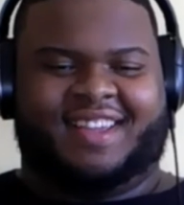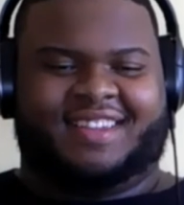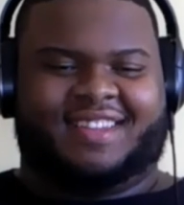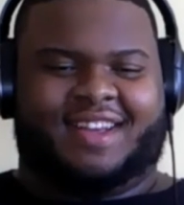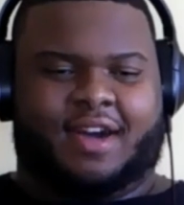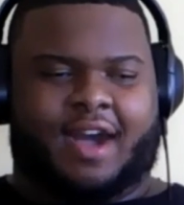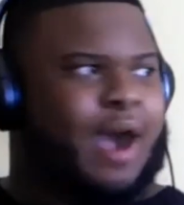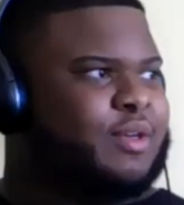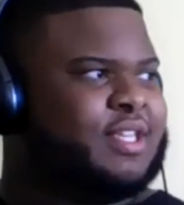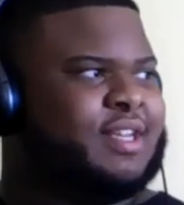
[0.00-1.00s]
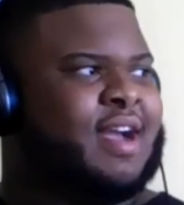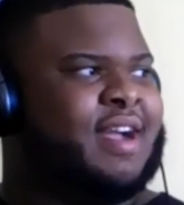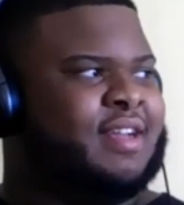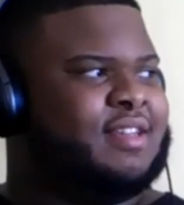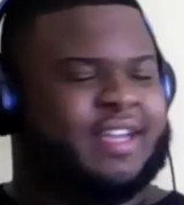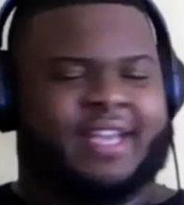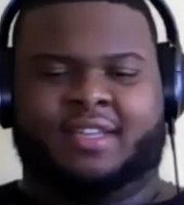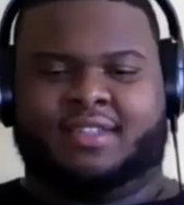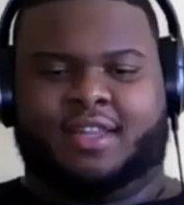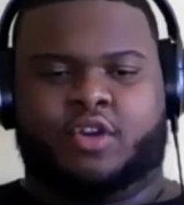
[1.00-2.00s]
I was a guy, again,
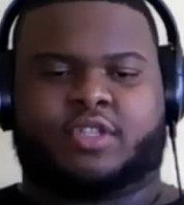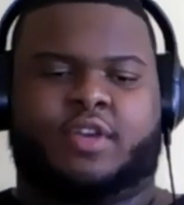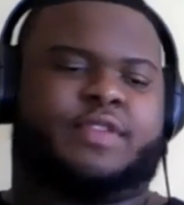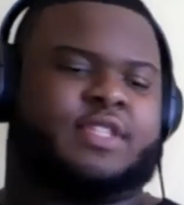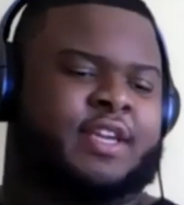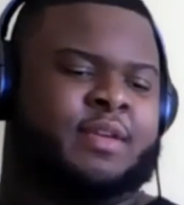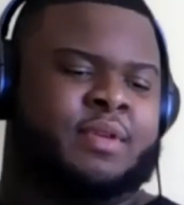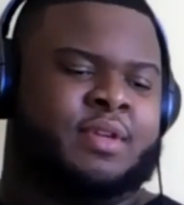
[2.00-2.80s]
low self-esteem.